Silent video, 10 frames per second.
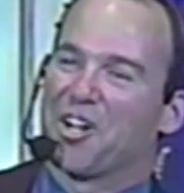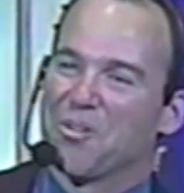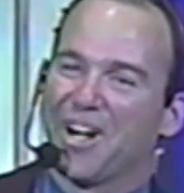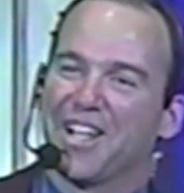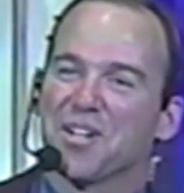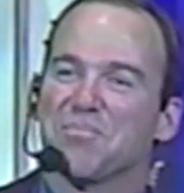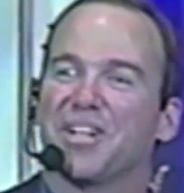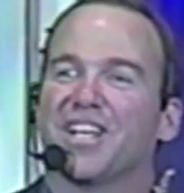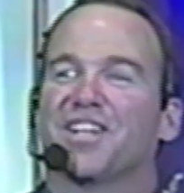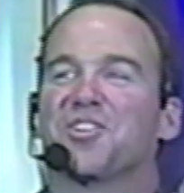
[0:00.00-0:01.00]
on where you have
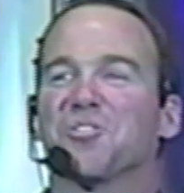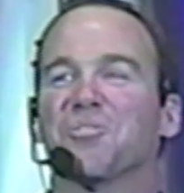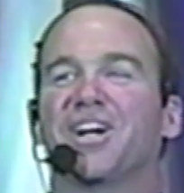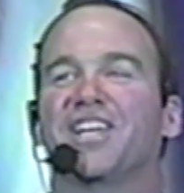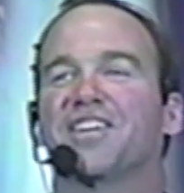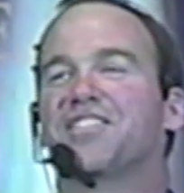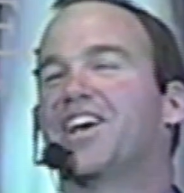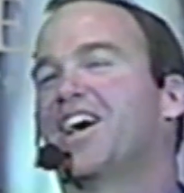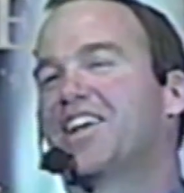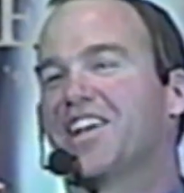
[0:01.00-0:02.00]
been, what you have
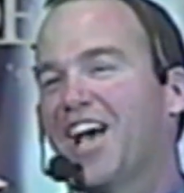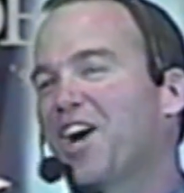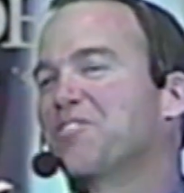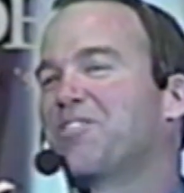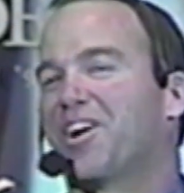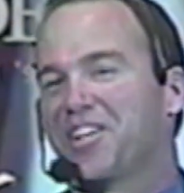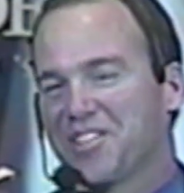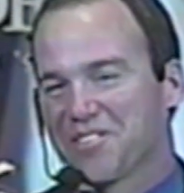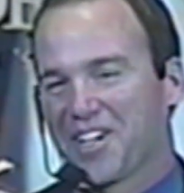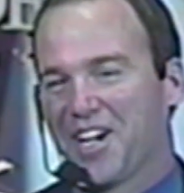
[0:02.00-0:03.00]
done, how far
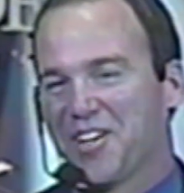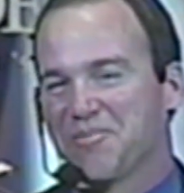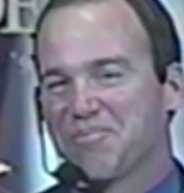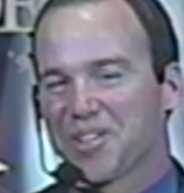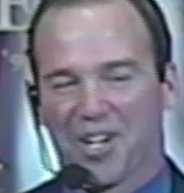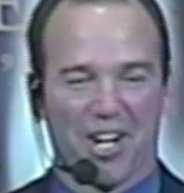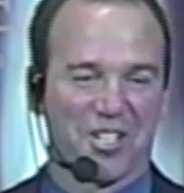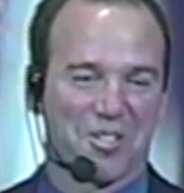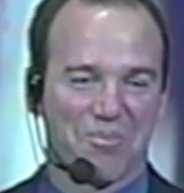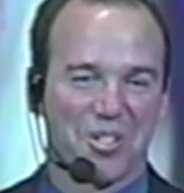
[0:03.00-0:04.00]
you've come,
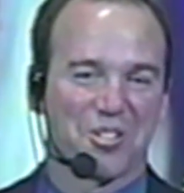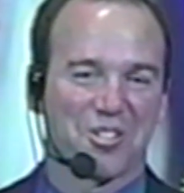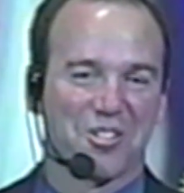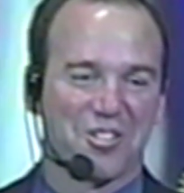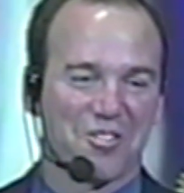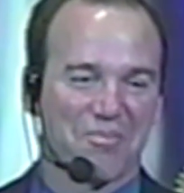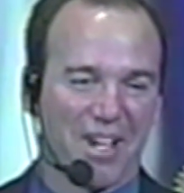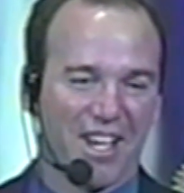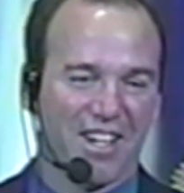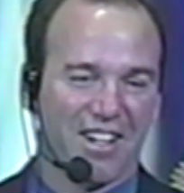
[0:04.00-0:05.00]
contributions you've
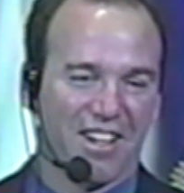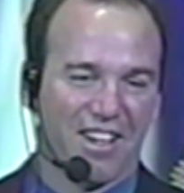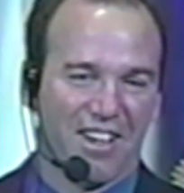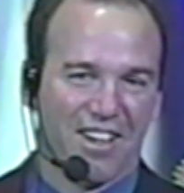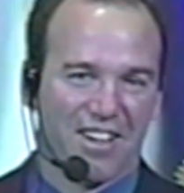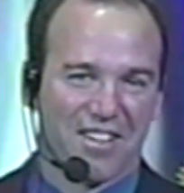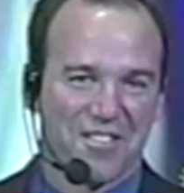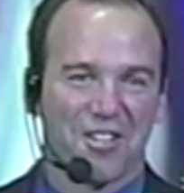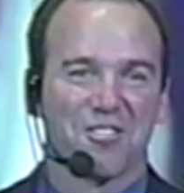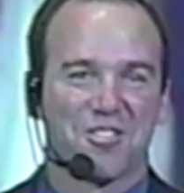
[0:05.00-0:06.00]
made,
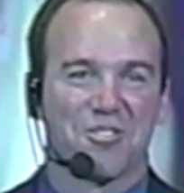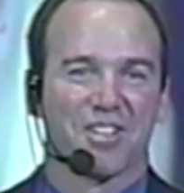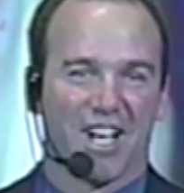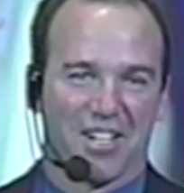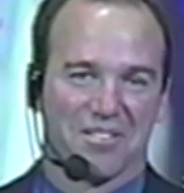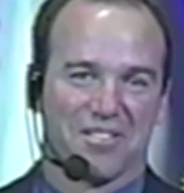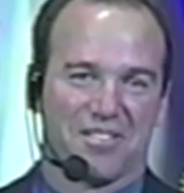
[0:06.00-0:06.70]
those you love.